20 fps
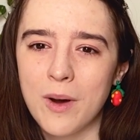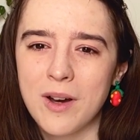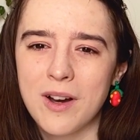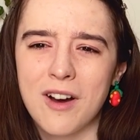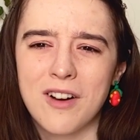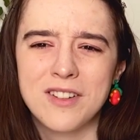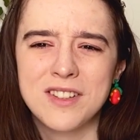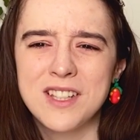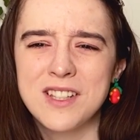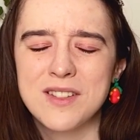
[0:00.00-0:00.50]

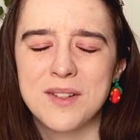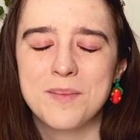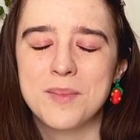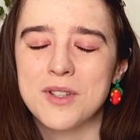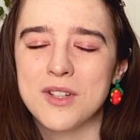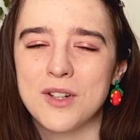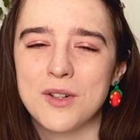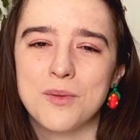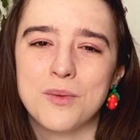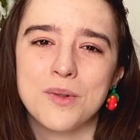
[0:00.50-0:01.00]
all these
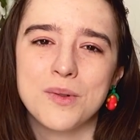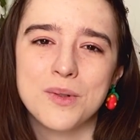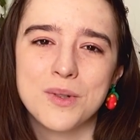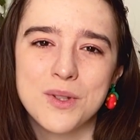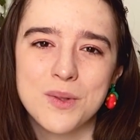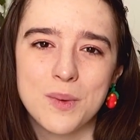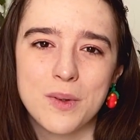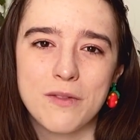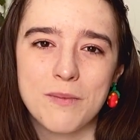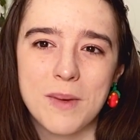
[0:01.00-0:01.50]
absurd
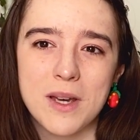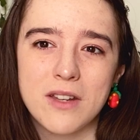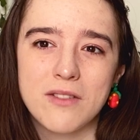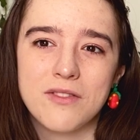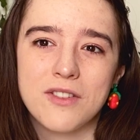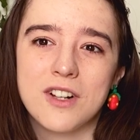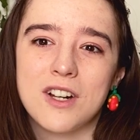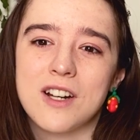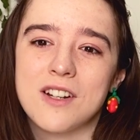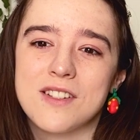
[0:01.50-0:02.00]
rules we've made
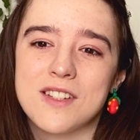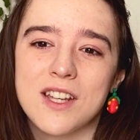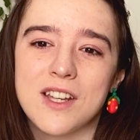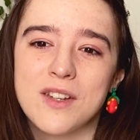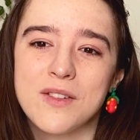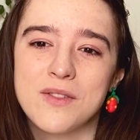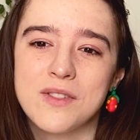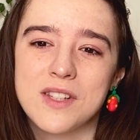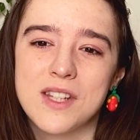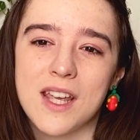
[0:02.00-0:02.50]
for
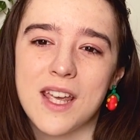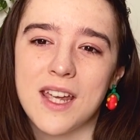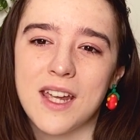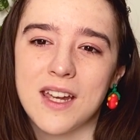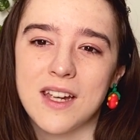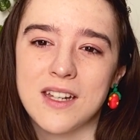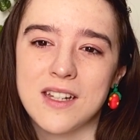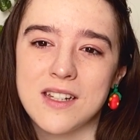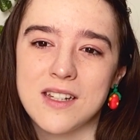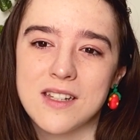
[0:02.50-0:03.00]
ourselves
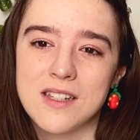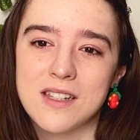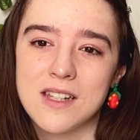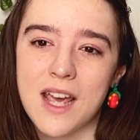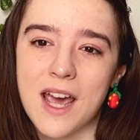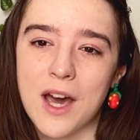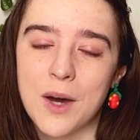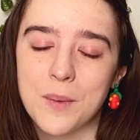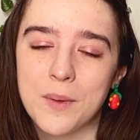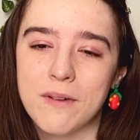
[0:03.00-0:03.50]
and
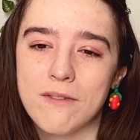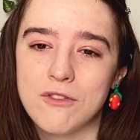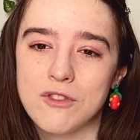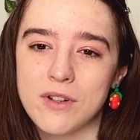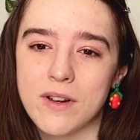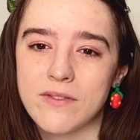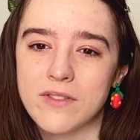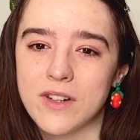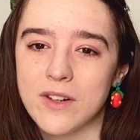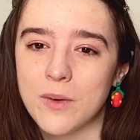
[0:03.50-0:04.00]
how we've
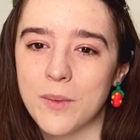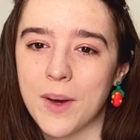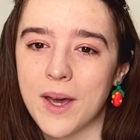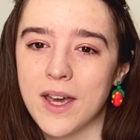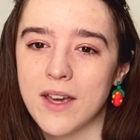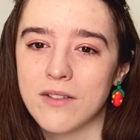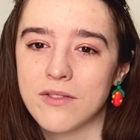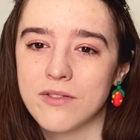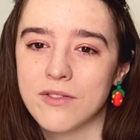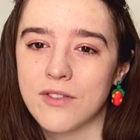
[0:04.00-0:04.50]
drifted
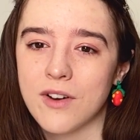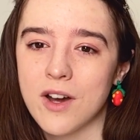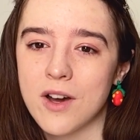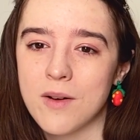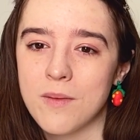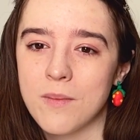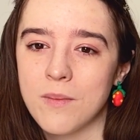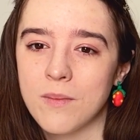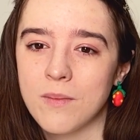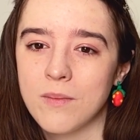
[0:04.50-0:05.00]
away
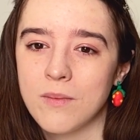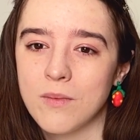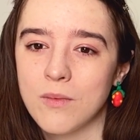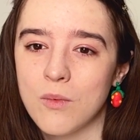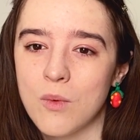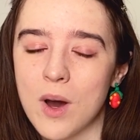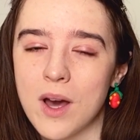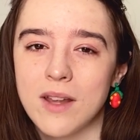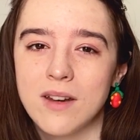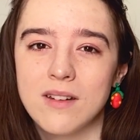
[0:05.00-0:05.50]
from
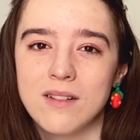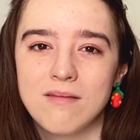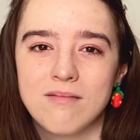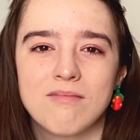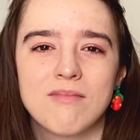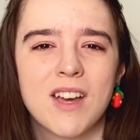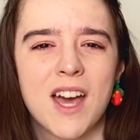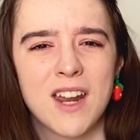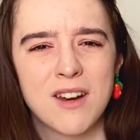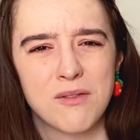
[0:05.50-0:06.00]
what
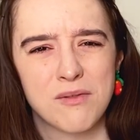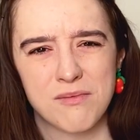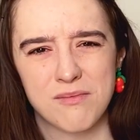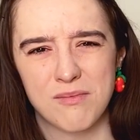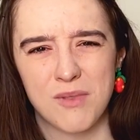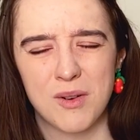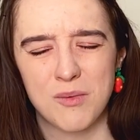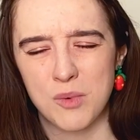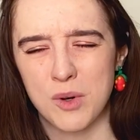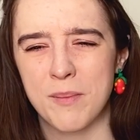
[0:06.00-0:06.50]
kind of
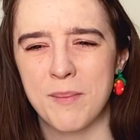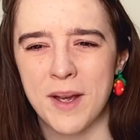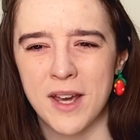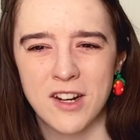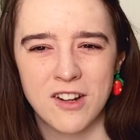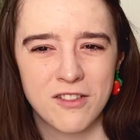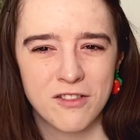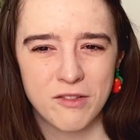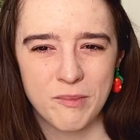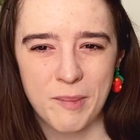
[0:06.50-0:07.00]
we're
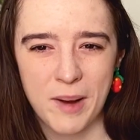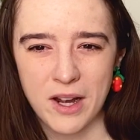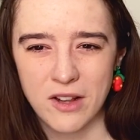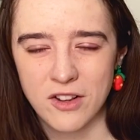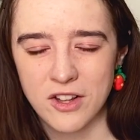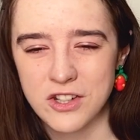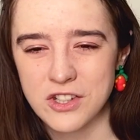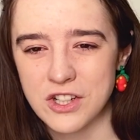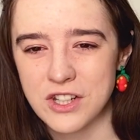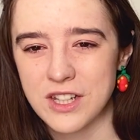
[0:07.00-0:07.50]
made of
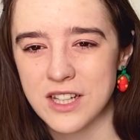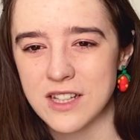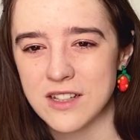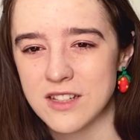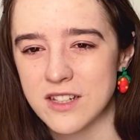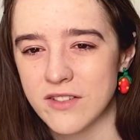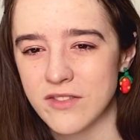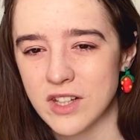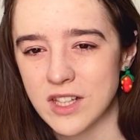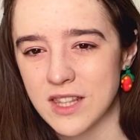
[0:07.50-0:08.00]
biologically and
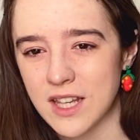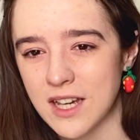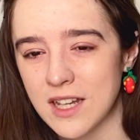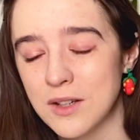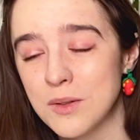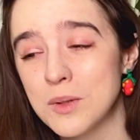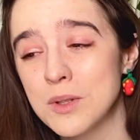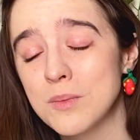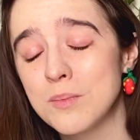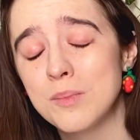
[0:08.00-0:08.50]
stuff like that.
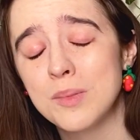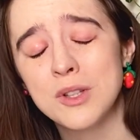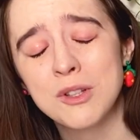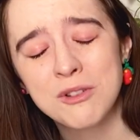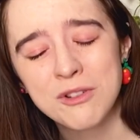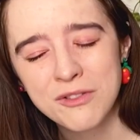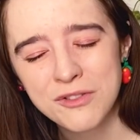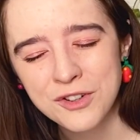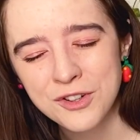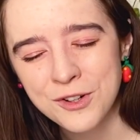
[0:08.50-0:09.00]
It was
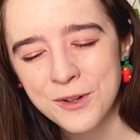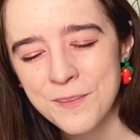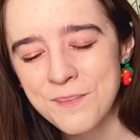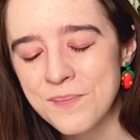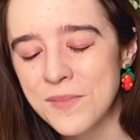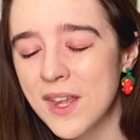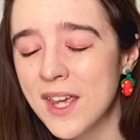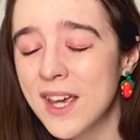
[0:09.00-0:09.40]
beautiful.